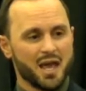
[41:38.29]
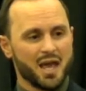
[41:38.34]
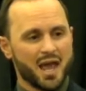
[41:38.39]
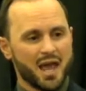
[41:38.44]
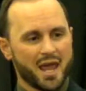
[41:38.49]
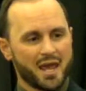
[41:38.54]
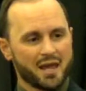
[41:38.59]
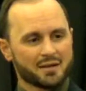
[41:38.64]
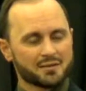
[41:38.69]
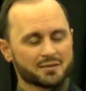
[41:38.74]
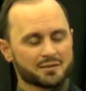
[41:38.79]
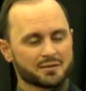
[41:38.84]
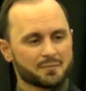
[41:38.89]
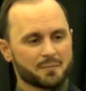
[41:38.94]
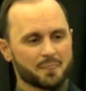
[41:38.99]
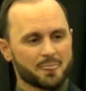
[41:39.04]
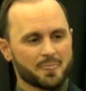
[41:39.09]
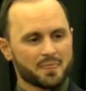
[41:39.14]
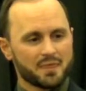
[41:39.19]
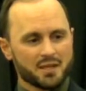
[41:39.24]
And
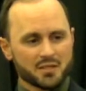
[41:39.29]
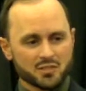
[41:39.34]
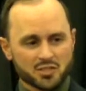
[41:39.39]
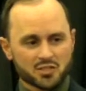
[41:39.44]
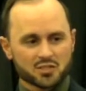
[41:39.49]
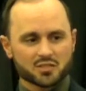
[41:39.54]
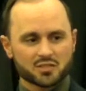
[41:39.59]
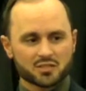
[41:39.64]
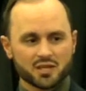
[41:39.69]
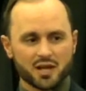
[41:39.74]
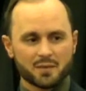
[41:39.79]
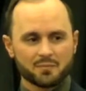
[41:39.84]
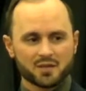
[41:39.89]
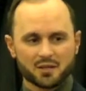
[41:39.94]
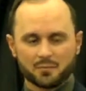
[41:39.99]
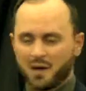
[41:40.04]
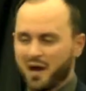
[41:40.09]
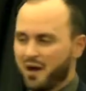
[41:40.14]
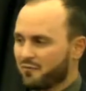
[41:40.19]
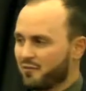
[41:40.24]
this is something
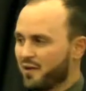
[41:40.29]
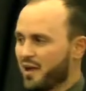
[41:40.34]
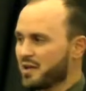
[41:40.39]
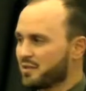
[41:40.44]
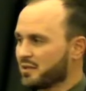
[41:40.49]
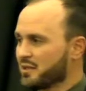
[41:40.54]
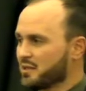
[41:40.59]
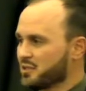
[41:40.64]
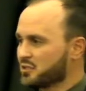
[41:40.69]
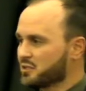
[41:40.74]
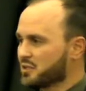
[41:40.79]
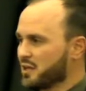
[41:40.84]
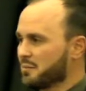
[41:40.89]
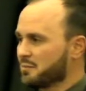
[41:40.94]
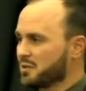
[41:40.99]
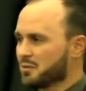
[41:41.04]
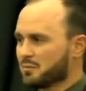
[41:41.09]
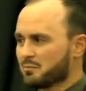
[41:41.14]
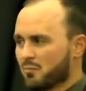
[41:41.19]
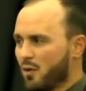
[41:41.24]
about faith, and this is
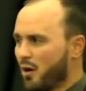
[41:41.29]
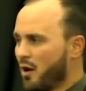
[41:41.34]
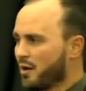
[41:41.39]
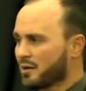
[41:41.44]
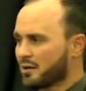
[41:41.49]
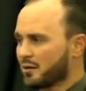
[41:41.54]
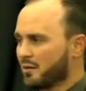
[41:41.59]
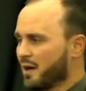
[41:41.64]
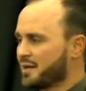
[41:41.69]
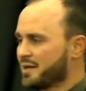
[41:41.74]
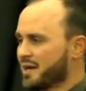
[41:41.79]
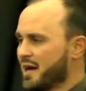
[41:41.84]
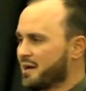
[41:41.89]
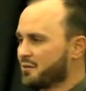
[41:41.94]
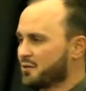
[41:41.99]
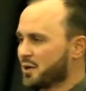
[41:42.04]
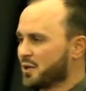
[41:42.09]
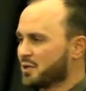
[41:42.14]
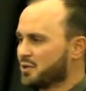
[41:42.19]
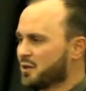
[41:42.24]
something you mark or write down
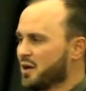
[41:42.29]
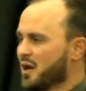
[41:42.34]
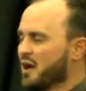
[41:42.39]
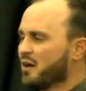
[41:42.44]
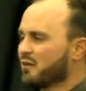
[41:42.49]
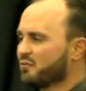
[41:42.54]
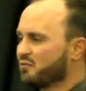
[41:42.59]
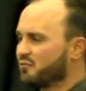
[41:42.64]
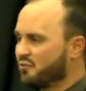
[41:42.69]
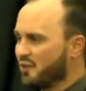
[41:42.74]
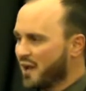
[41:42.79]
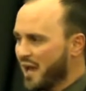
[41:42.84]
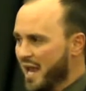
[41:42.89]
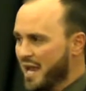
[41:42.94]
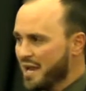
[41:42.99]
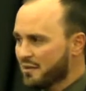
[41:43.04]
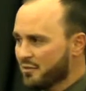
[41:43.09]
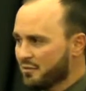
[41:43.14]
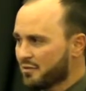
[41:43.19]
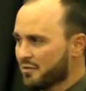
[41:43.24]
if you want to.
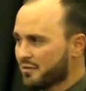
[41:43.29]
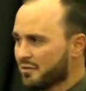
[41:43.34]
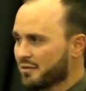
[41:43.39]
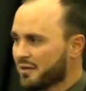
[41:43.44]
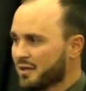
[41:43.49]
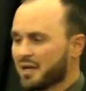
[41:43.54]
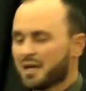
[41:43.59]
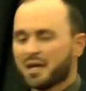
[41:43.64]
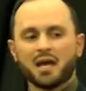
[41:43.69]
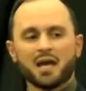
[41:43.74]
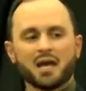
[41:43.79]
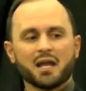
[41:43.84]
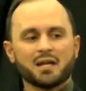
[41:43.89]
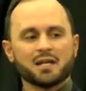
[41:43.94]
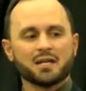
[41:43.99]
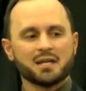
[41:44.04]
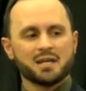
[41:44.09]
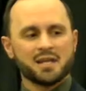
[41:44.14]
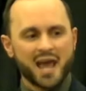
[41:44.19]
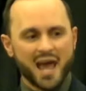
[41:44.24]
Faith
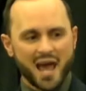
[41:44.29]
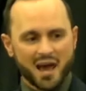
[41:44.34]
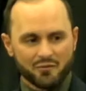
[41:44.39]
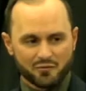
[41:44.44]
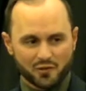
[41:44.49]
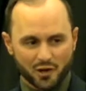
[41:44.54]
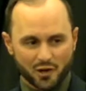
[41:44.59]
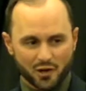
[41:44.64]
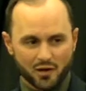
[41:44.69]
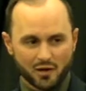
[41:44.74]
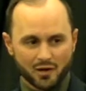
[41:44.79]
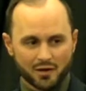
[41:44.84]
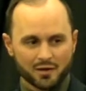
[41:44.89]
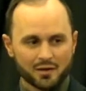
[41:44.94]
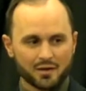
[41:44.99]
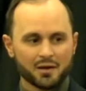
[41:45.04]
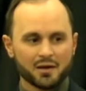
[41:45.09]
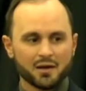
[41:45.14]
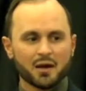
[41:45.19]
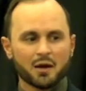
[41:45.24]
never
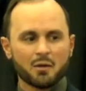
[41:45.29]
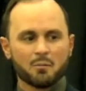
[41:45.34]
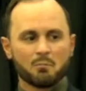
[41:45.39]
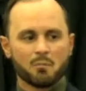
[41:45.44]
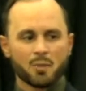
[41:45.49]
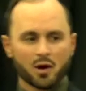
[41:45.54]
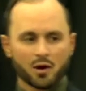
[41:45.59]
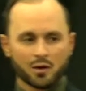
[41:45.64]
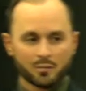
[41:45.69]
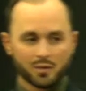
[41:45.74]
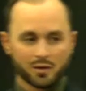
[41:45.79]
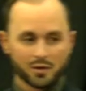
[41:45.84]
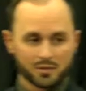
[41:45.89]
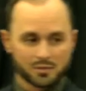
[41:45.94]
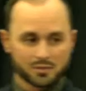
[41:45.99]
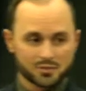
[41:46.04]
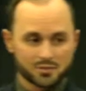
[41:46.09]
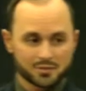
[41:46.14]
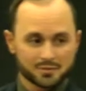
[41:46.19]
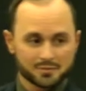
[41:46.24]

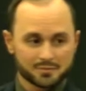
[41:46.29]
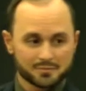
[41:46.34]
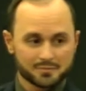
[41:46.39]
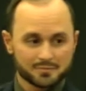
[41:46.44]
murmurs.